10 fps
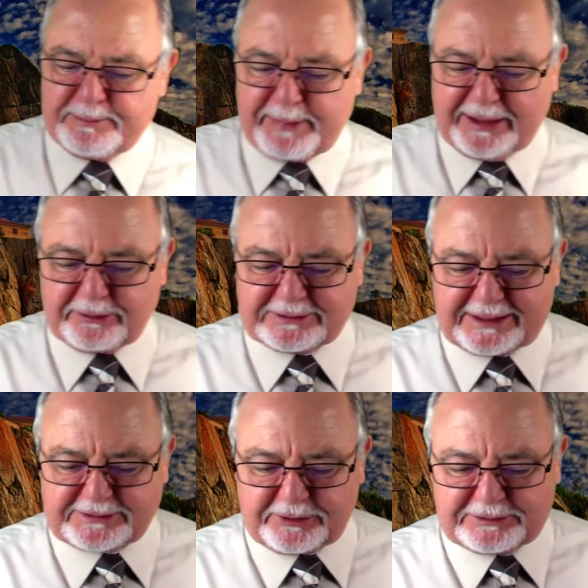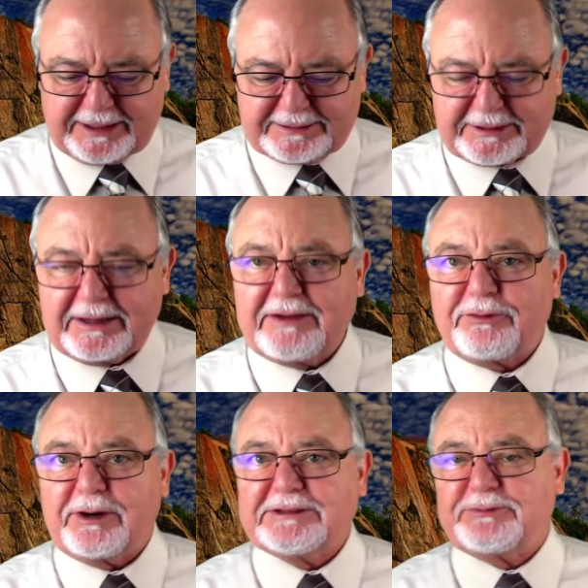Matthew six thirteen,
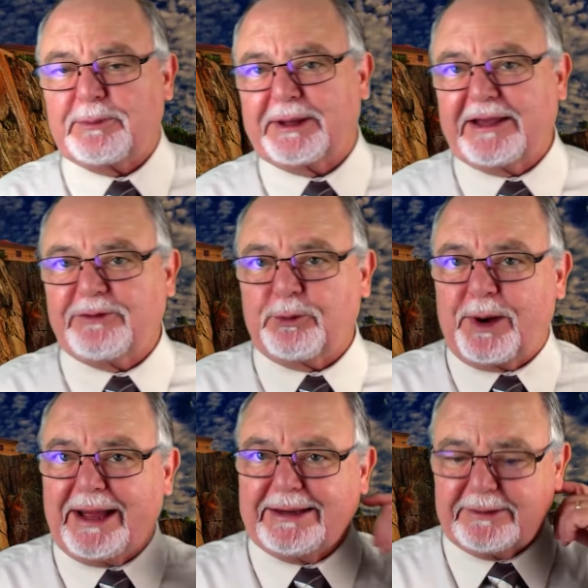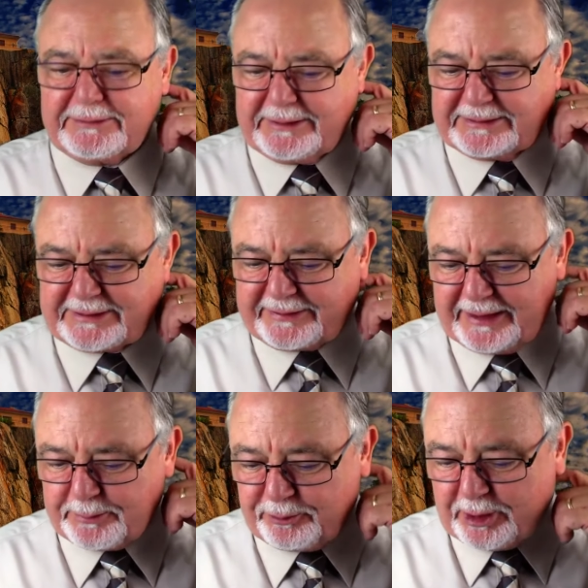deliver us from the evil one, as I
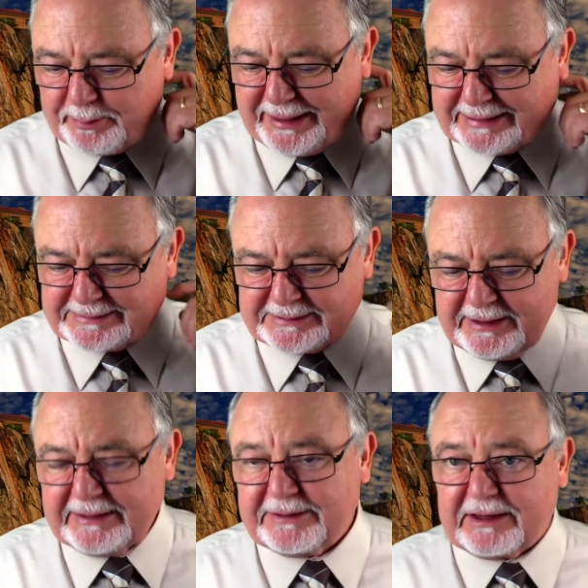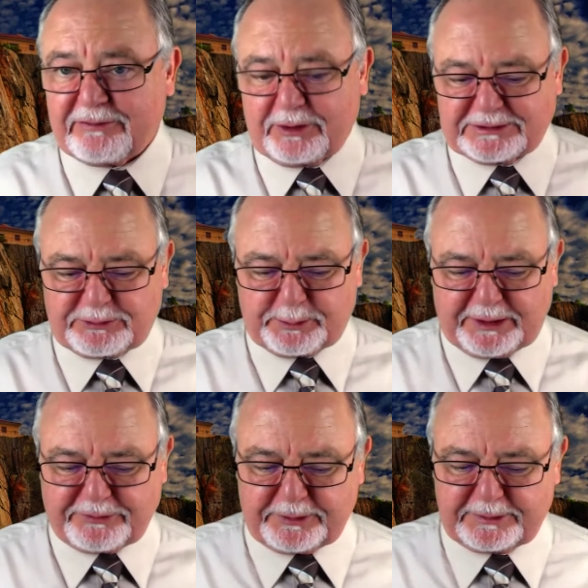think it really means, deliver us from
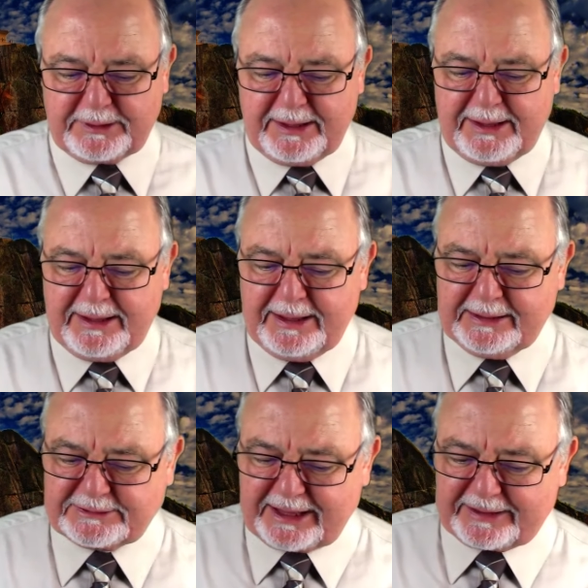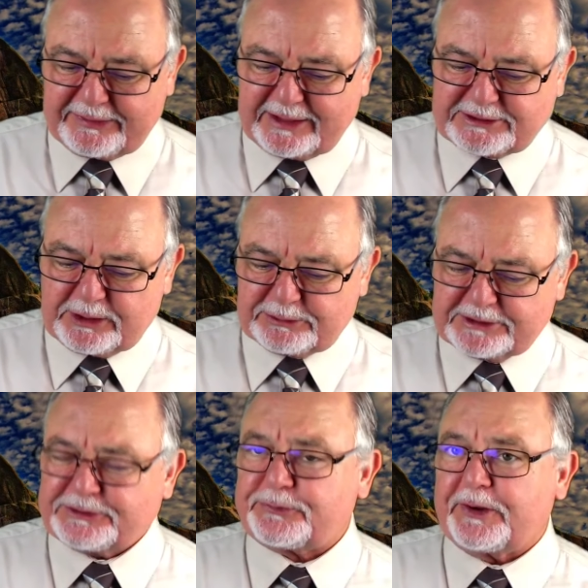evil. Second
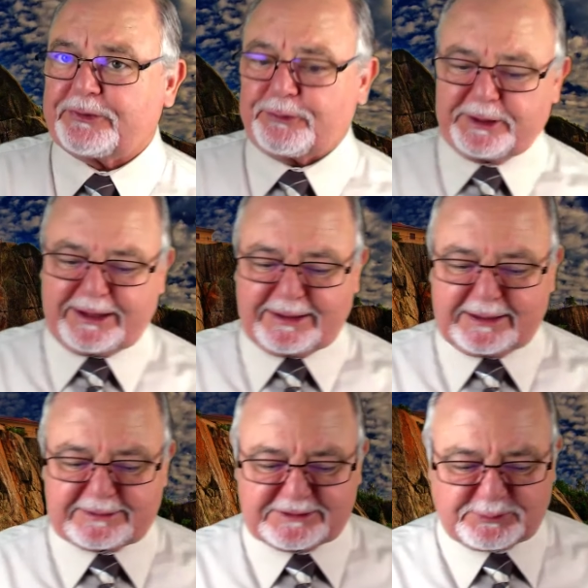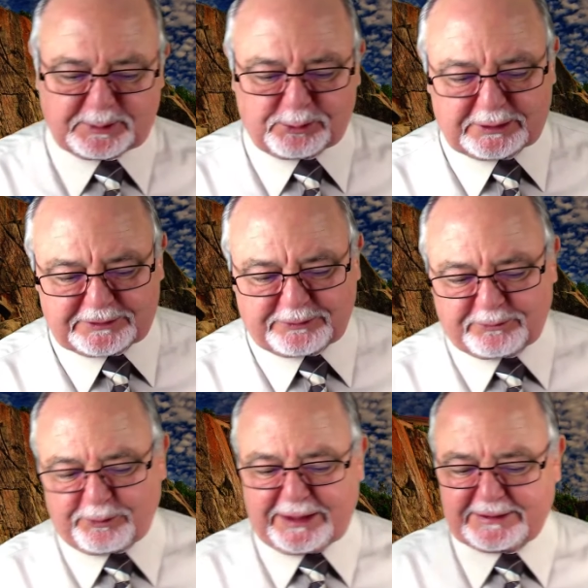Thessalonians three three, I got this from a wonderful
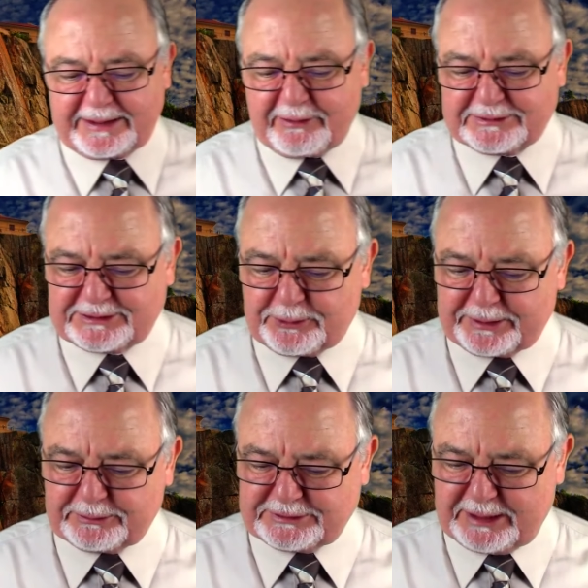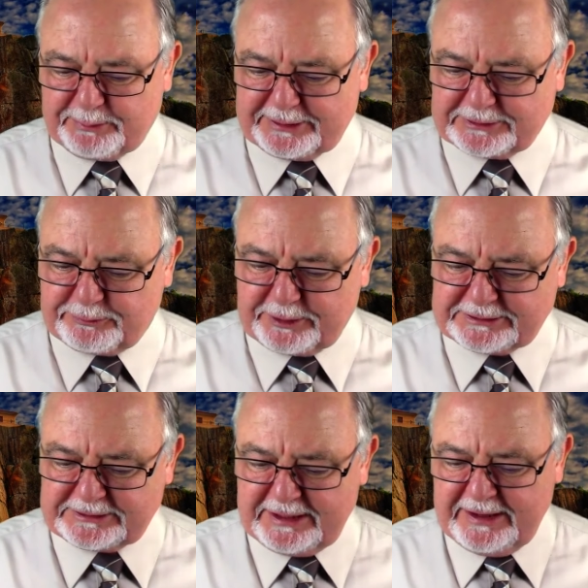friend in Arizona who sent me this
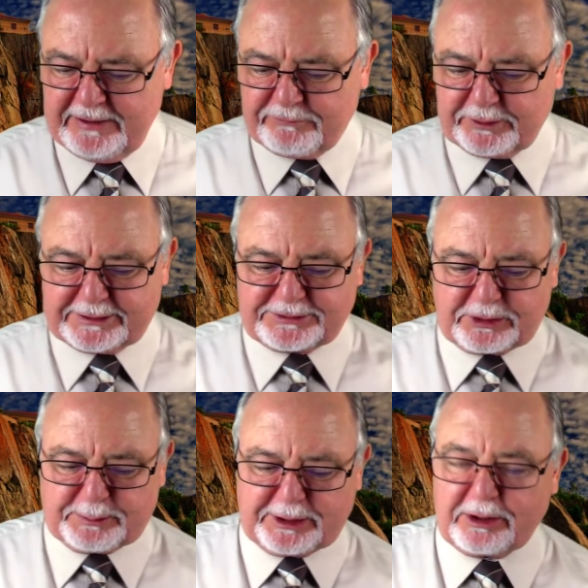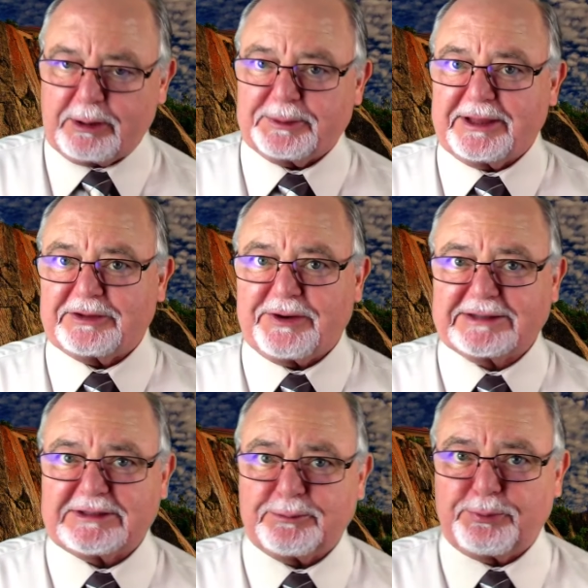verse for this sermon along with other
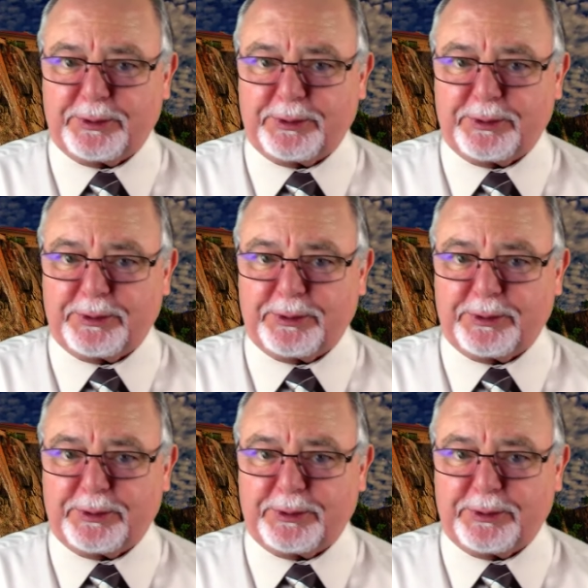excellent